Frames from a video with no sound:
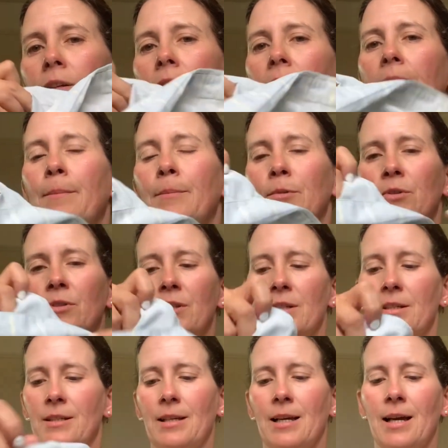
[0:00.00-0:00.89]
I'm
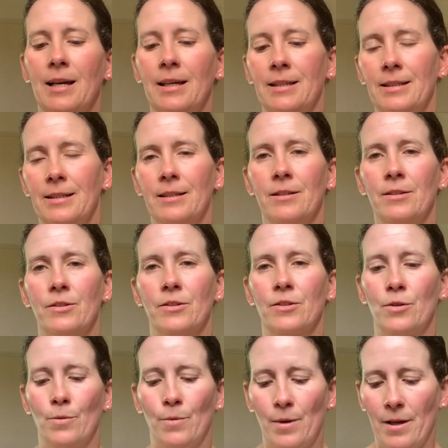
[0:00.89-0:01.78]
undecided as
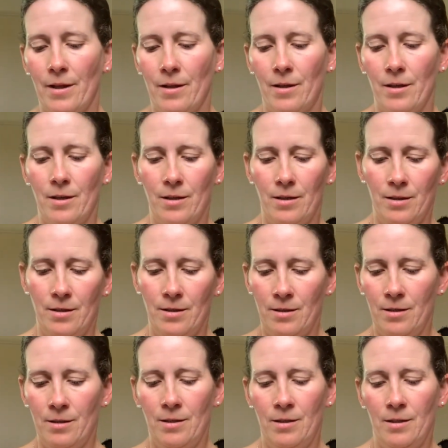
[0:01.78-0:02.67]
to whether
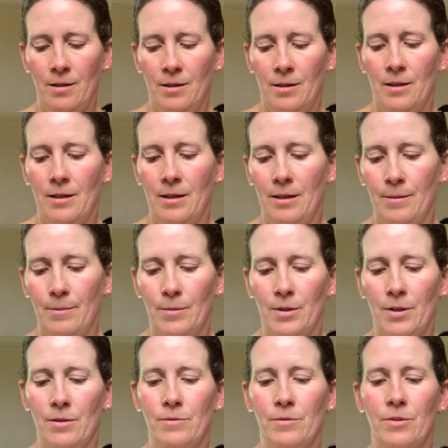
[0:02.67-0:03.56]
I'm
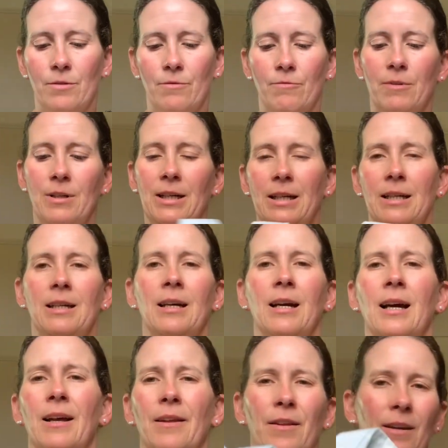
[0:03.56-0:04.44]
going to
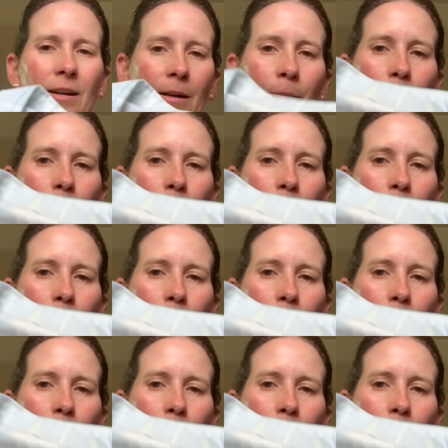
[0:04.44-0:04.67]
I think I